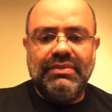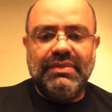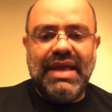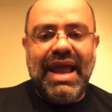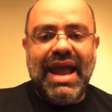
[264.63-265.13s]

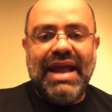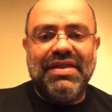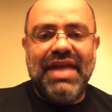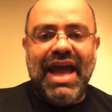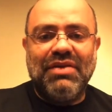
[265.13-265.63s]
And
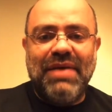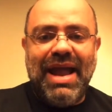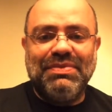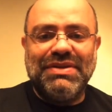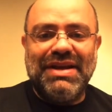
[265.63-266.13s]
that
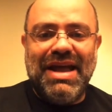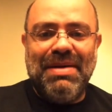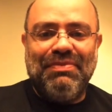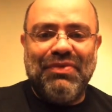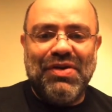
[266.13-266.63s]
wraps it
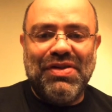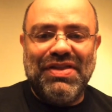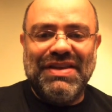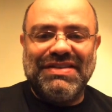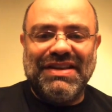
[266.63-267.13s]
up for
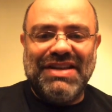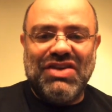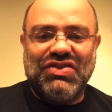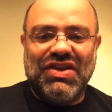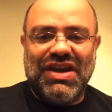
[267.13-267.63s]
this
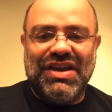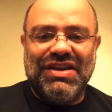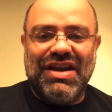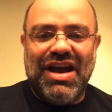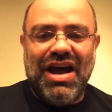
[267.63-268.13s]

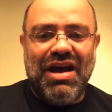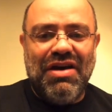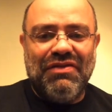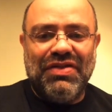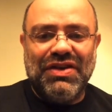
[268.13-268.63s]
edition
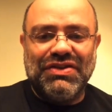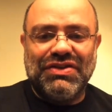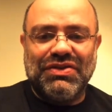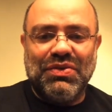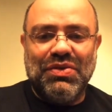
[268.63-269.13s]
of the
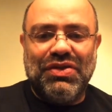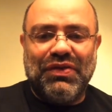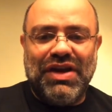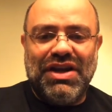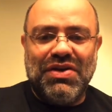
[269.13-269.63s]
School
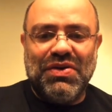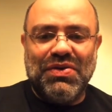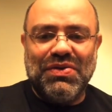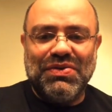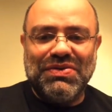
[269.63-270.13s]
3
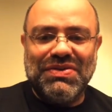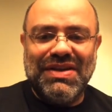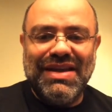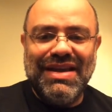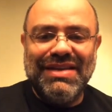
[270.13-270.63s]
News.
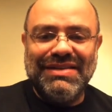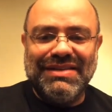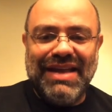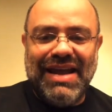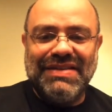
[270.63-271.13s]

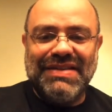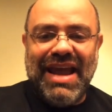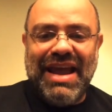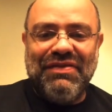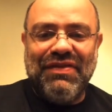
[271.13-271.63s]
Stay
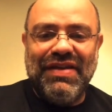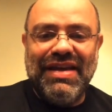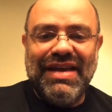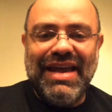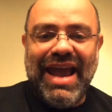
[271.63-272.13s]
safe
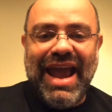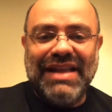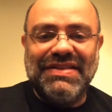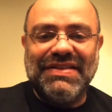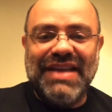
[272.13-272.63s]

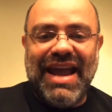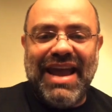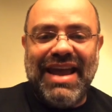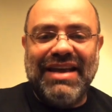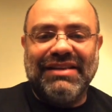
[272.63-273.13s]
and
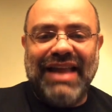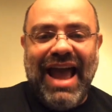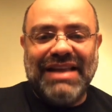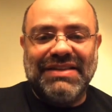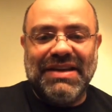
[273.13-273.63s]
stay
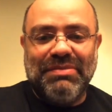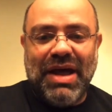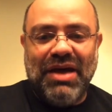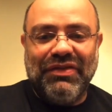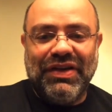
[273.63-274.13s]
classy,
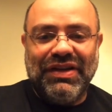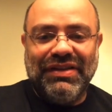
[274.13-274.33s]
Belleville.